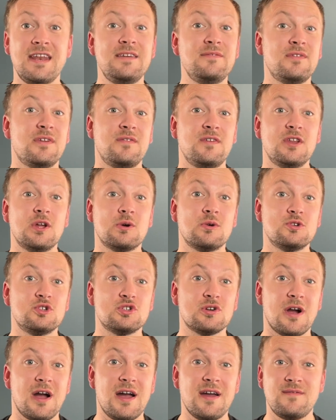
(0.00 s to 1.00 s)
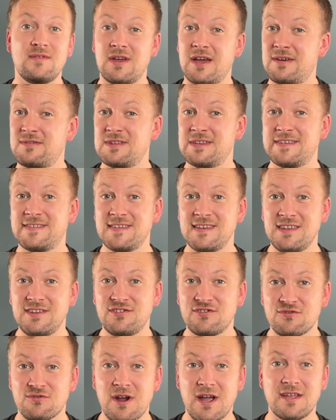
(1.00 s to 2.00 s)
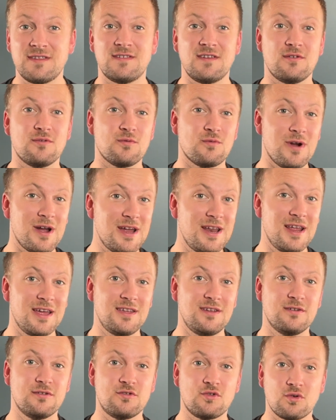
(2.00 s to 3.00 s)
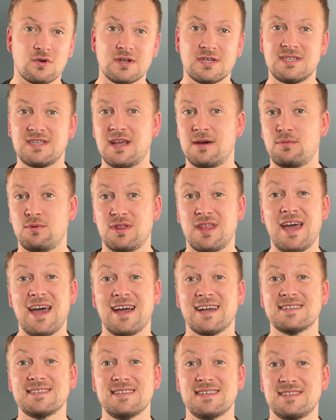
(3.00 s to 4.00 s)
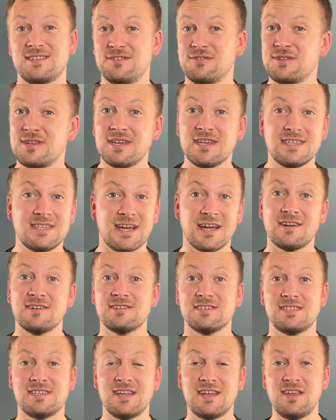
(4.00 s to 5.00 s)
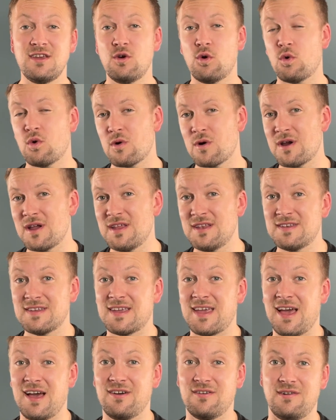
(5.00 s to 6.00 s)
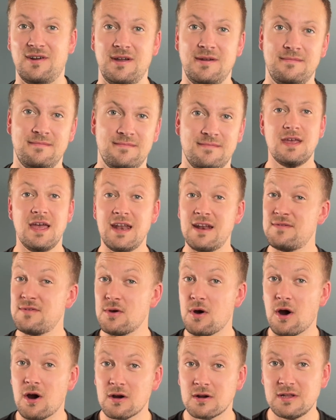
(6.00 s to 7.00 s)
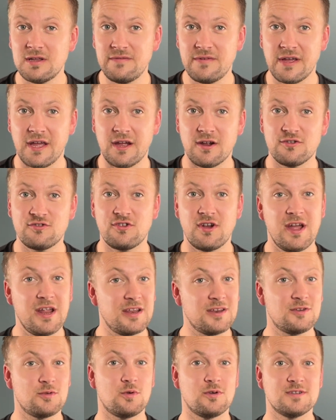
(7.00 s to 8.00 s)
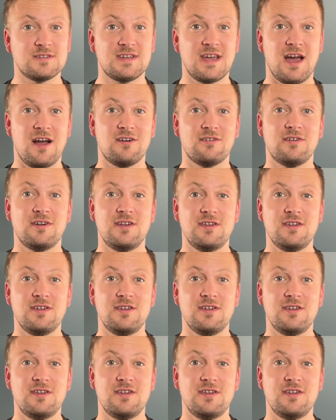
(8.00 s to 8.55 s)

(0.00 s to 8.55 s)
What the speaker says: even if you don't drive, you have the city transit right at your doorstep with access to the entire city or into Calgary. And if you are leaving Airdrie heading towards Calgary,